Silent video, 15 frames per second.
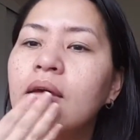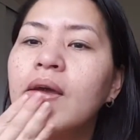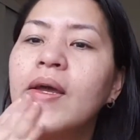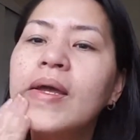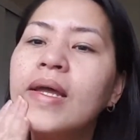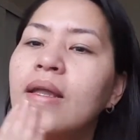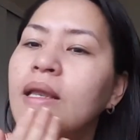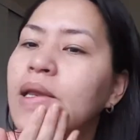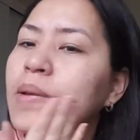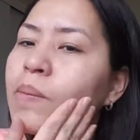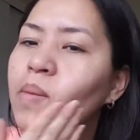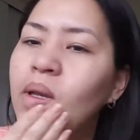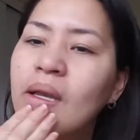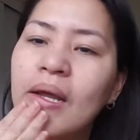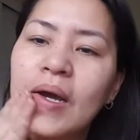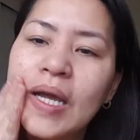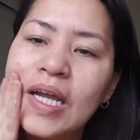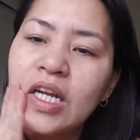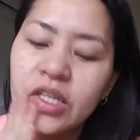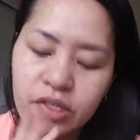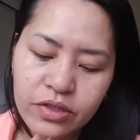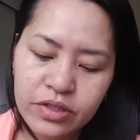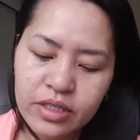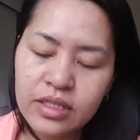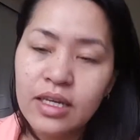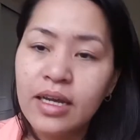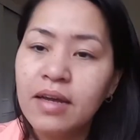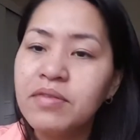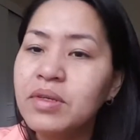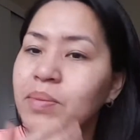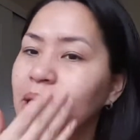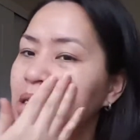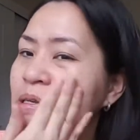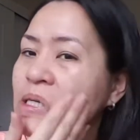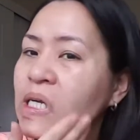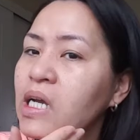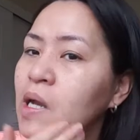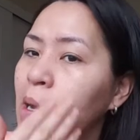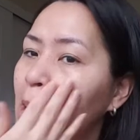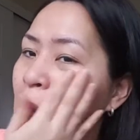And down here too, since I have some extra.